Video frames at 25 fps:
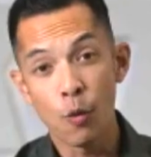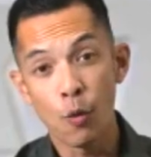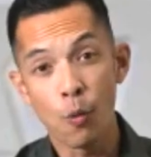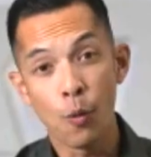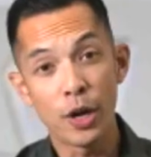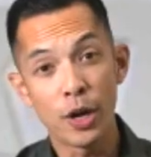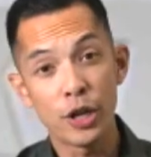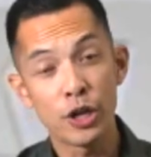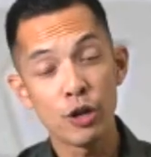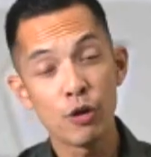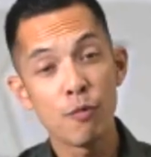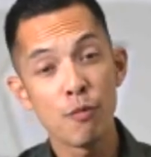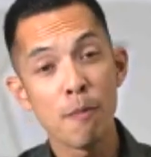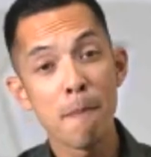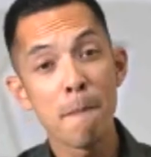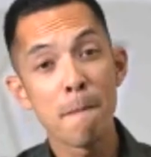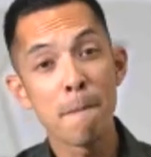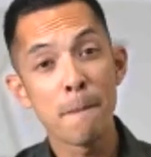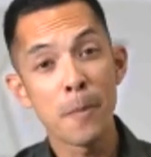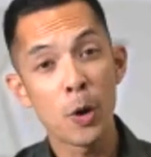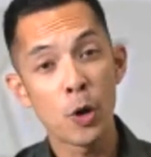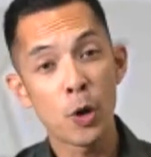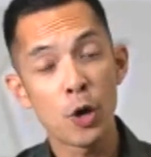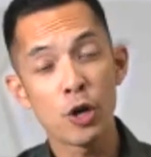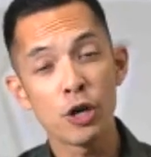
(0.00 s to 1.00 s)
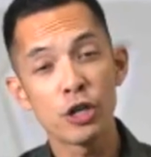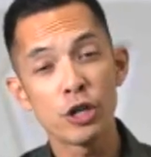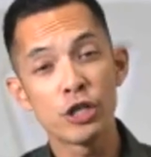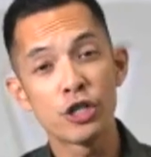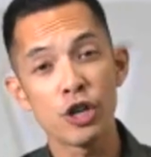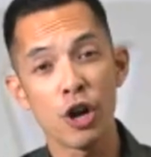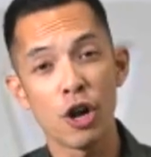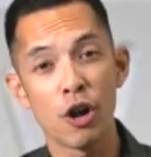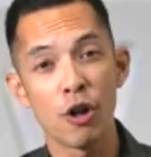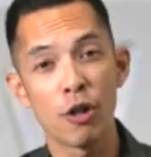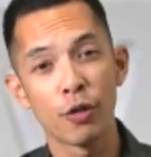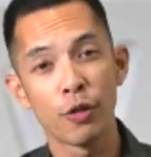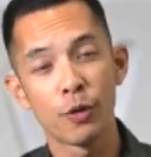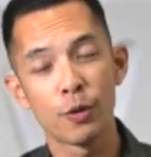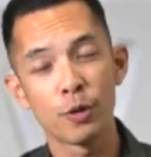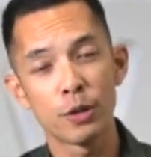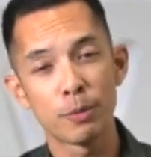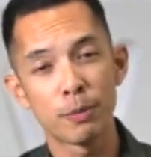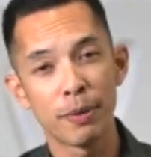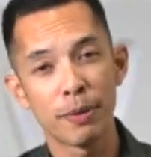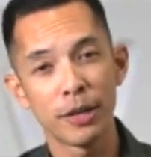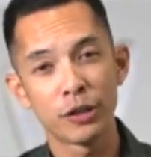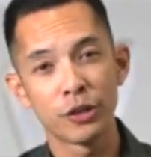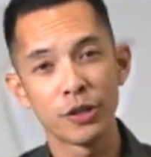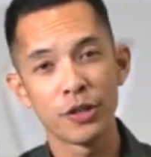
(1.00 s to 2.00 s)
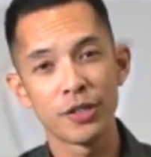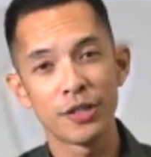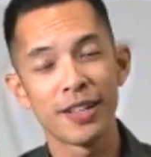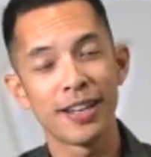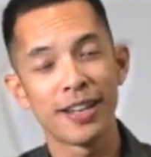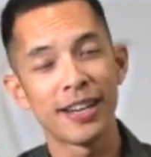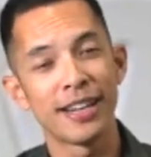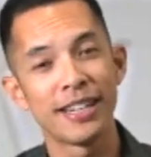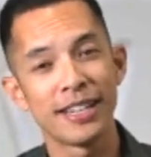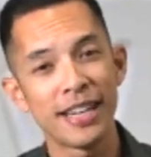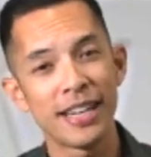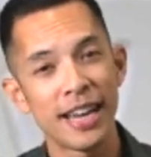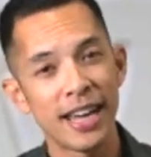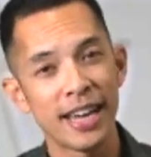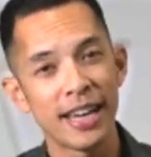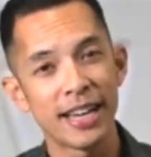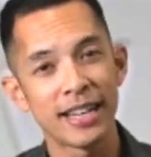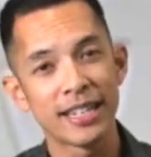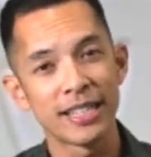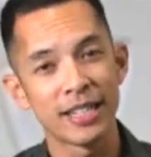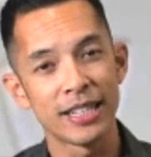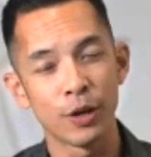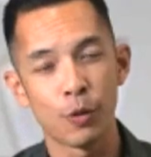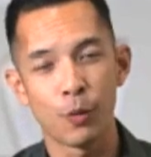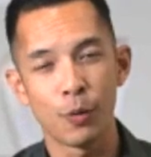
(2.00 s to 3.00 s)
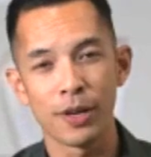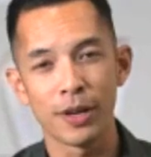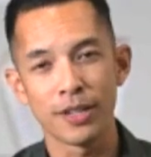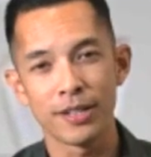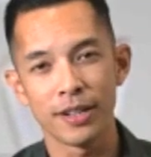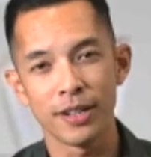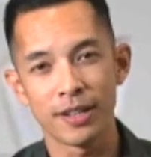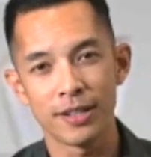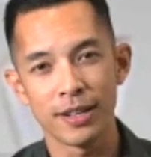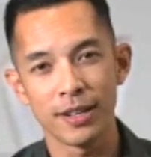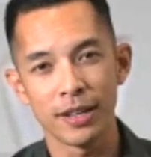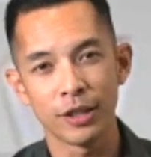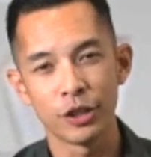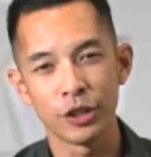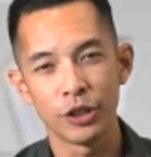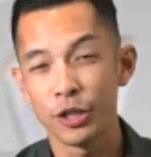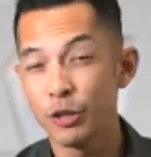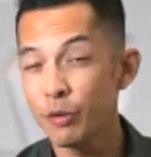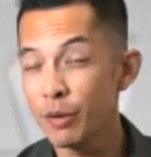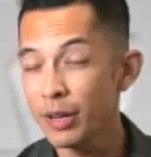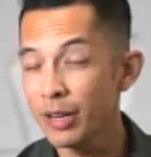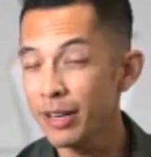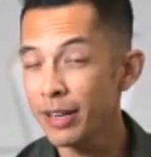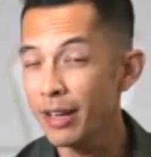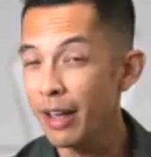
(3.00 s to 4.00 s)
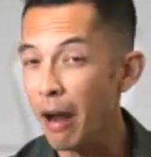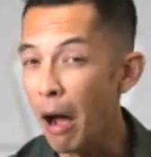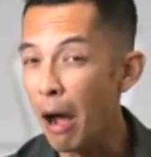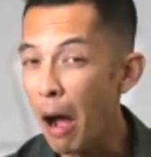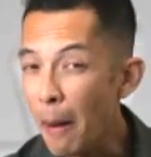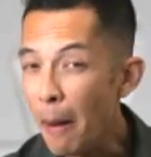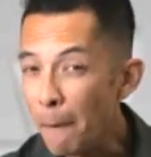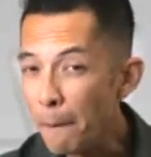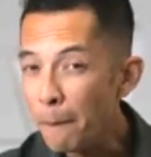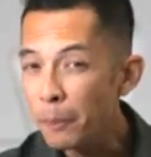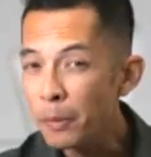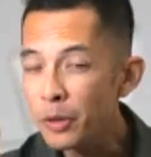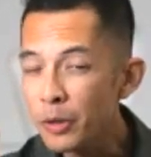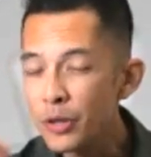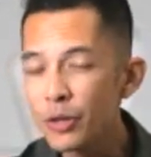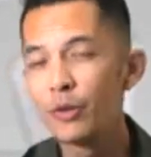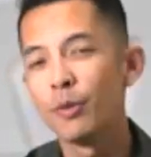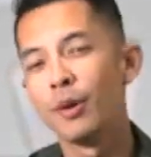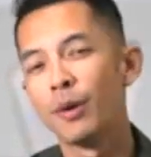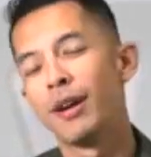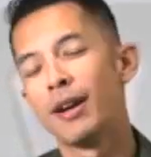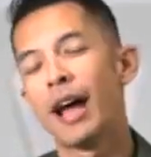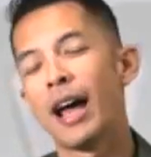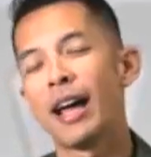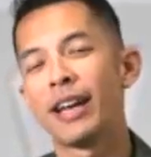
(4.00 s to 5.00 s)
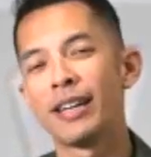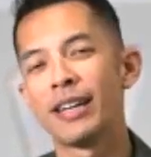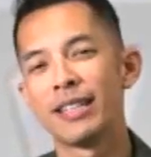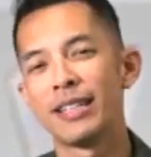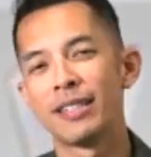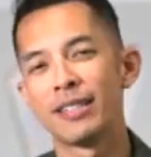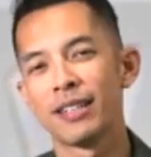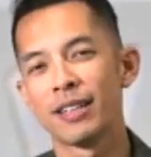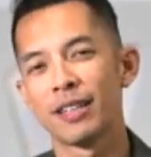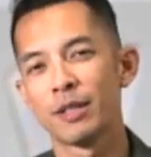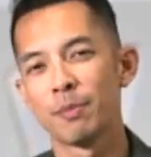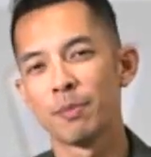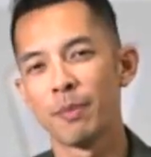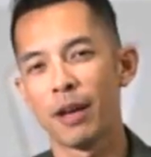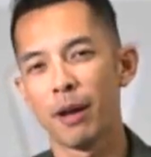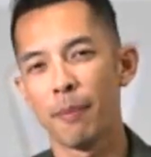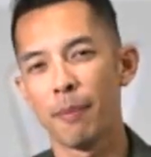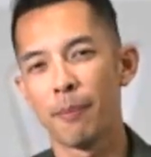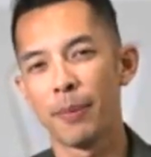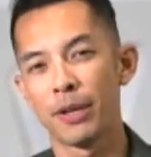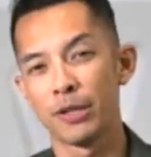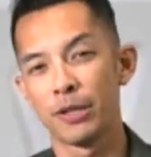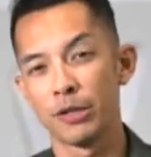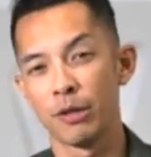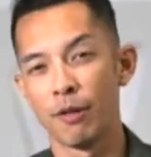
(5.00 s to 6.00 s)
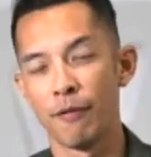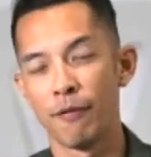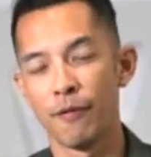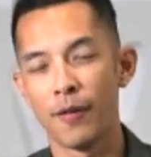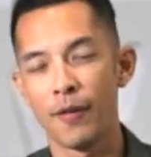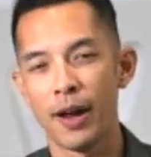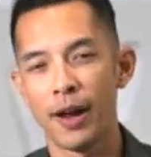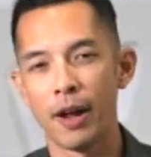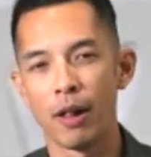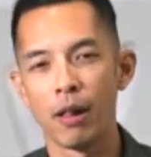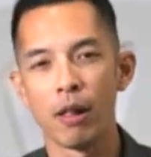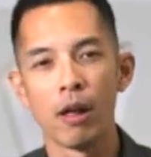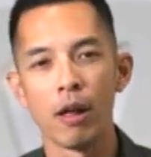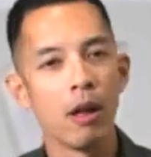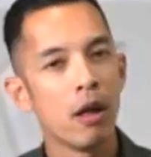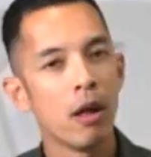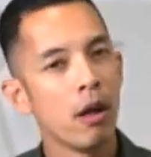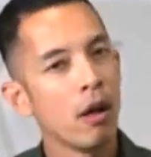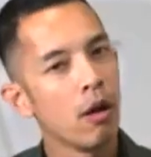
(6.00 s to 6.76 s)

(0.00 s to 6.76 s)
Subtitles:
when you merge all those pictures that it takes in quick succession, you can get up to a 96 megapixel file,